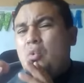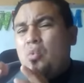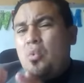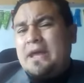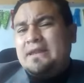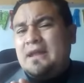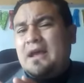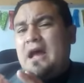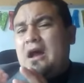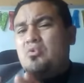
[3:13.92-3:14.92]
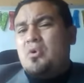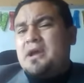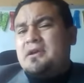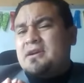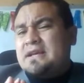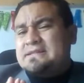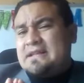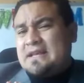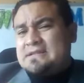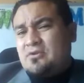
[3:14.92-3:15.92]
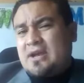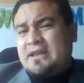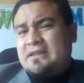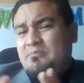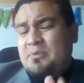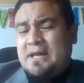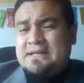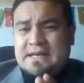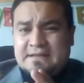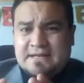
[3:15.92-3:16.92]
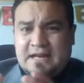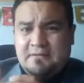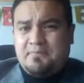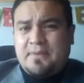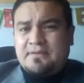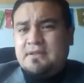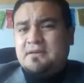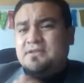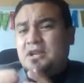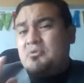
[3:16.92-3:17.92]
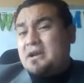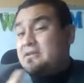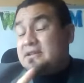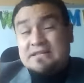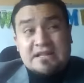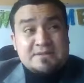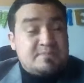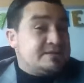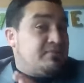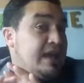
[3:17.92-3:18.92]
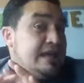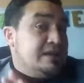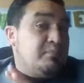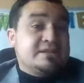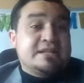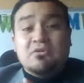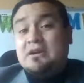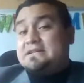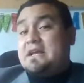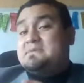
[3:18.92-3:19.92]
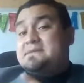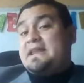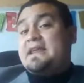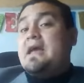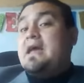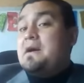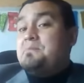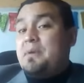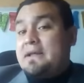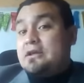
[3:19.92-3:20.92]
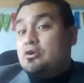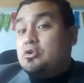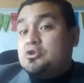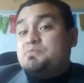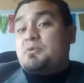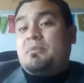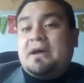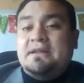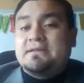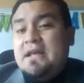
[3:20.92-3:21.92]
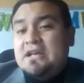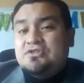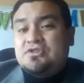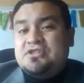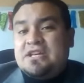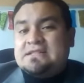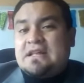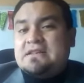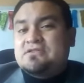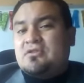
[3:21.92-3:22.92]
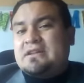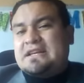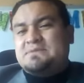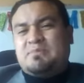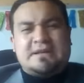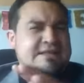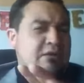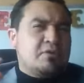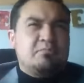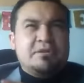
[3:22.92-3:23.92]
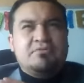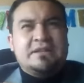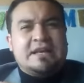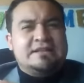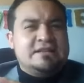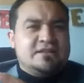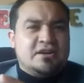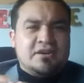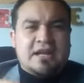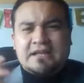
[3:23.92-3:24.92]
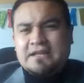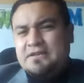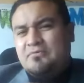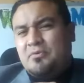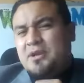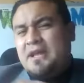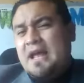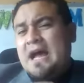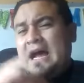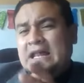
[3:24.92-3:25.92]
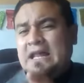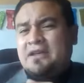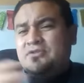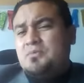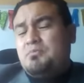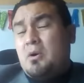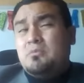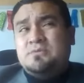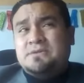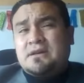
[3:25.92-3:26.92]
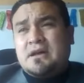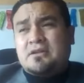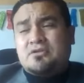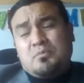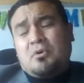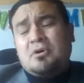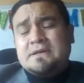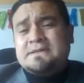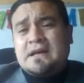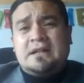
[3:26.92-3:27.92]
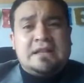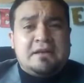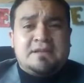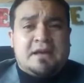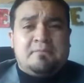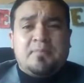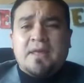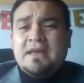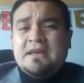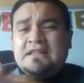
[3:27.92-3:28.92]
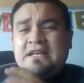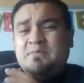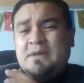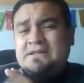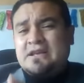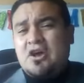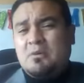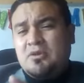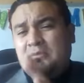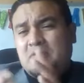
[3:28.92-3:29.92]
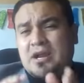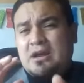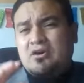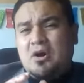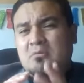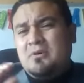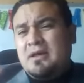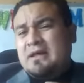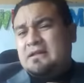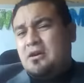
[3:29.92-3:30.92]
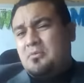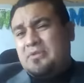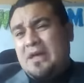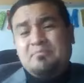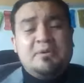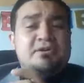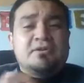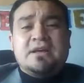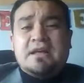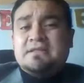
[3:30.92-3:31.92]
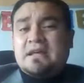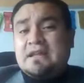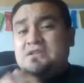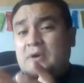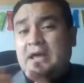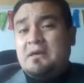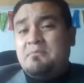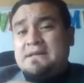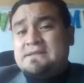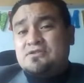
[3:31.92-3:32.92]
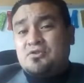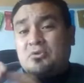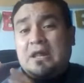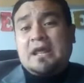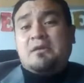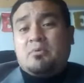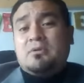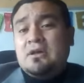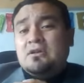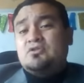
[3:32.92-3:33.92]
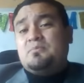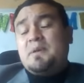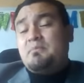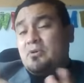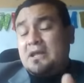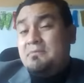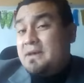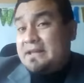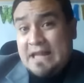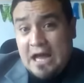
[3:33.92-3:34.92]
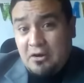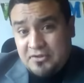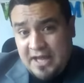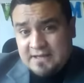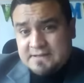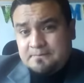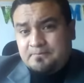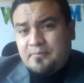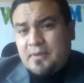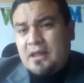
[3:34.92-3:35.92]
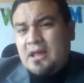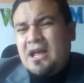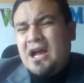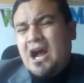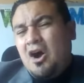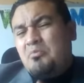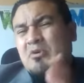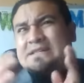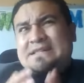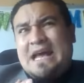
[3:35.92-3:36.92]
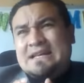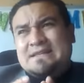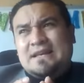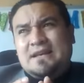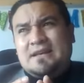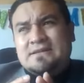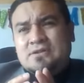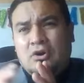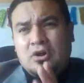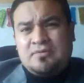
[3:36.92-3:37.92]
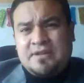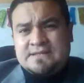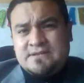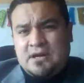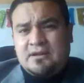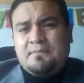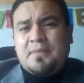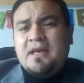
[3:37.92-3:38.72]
When and where is the text located in place and time? The writer does not specify any particular time setting, but clues provided suggest that the story takes place somewhere between 1830 and 1840, aligned to Pope's uh, to Poe's uh, lifetime. It takes place in common American home of that period. That is why it makes so relatable to people even nowadays. How precisely is all of this done?